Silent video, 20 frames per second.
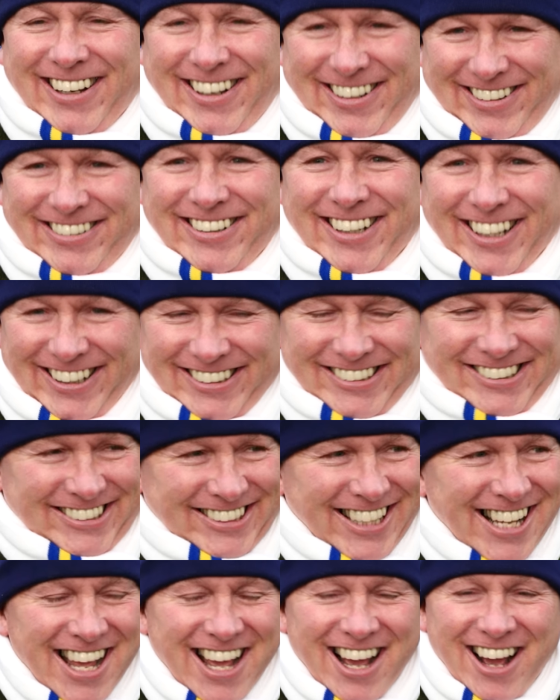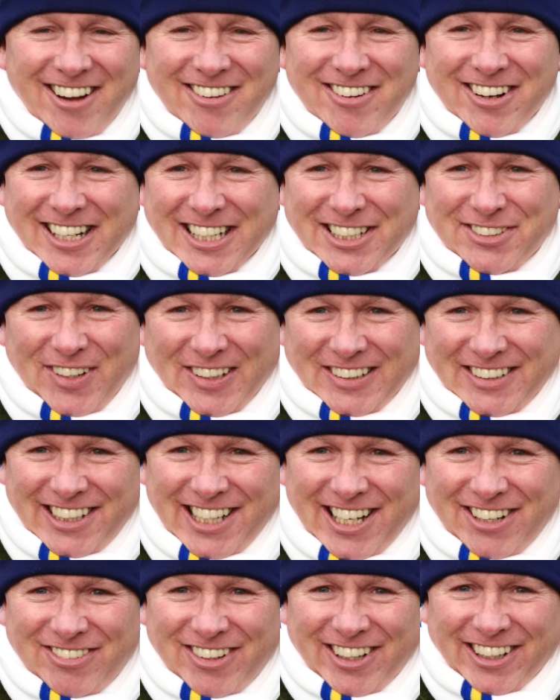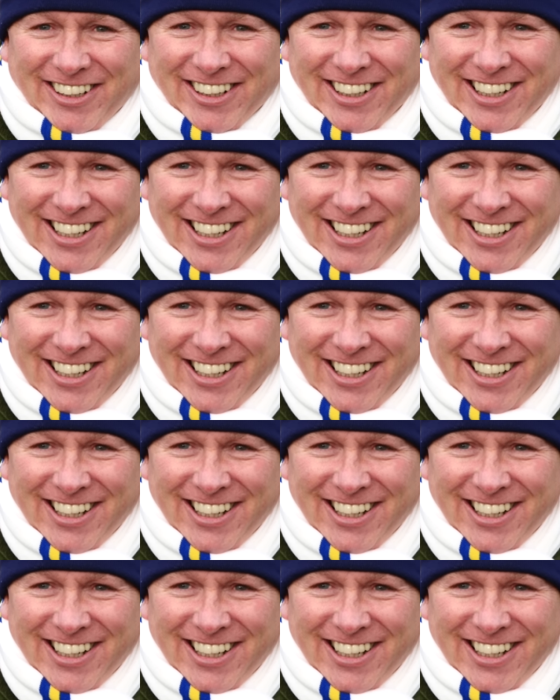oh yes, I wasn't expecting that one.